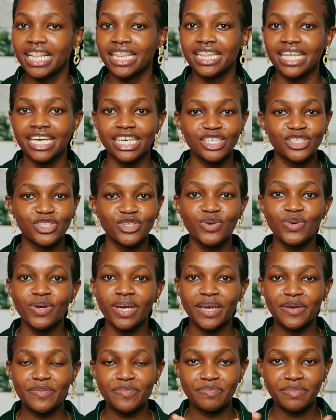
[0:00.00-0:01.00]
There is no
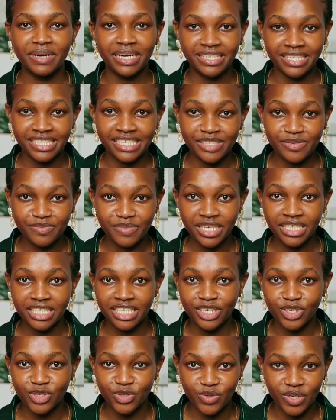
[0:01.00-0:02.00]

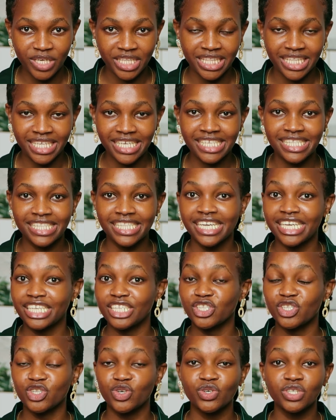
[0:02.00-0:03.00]
embarrassment in doing this. There
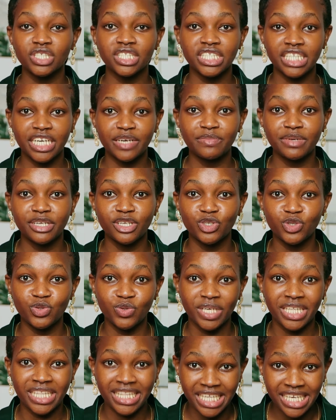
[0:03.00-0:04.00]
is no shame in
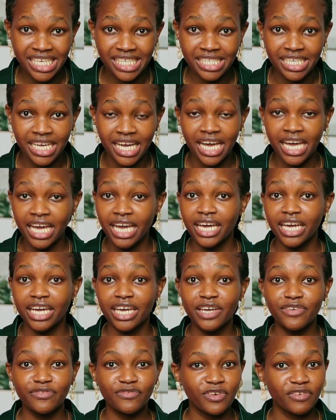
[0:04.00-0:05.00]
doing this.
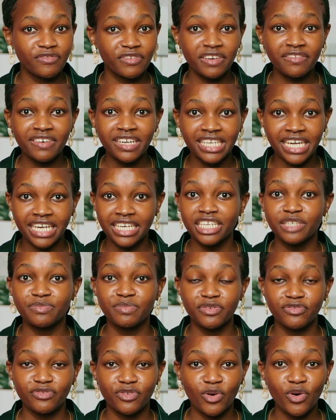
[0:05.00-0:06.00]
If you've never done
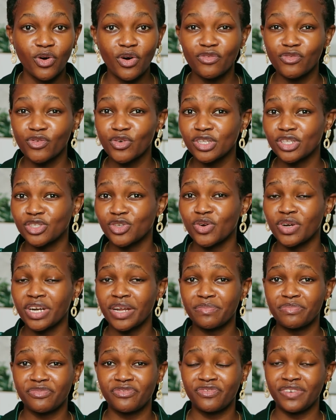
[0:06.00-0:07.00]
it before, of course it's
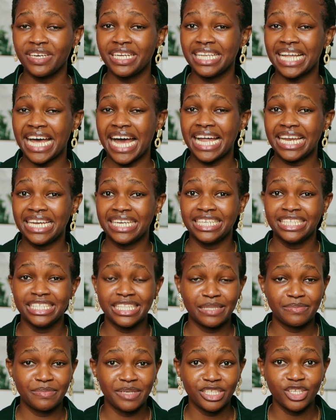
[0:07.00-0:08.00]
gonna feel a
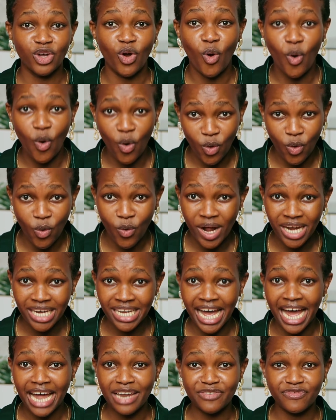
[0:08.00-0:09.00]
little bit
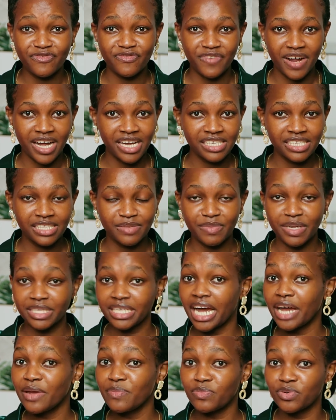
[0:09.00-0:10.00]
awkward at first,
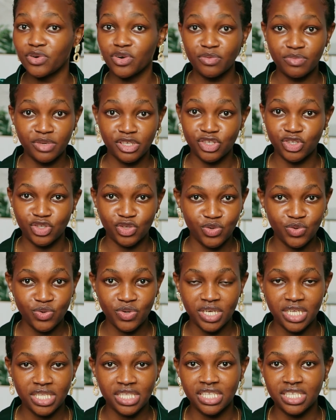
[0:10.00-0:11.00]
but I promise
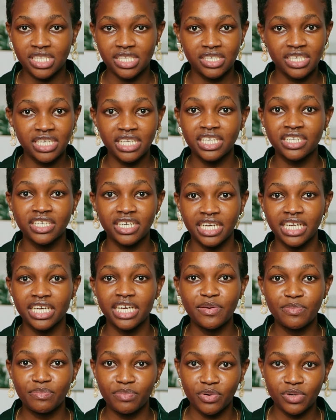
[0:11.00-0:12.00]
you it's
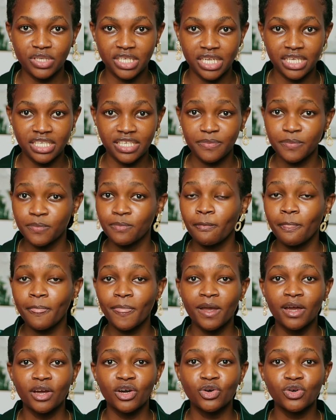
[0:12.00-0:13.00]
really important.
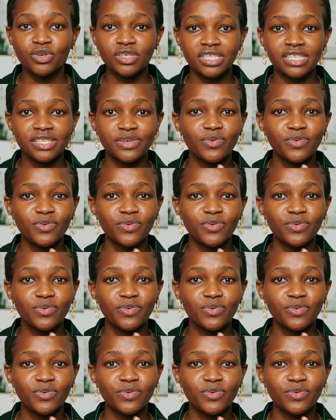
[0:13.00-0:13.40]
Because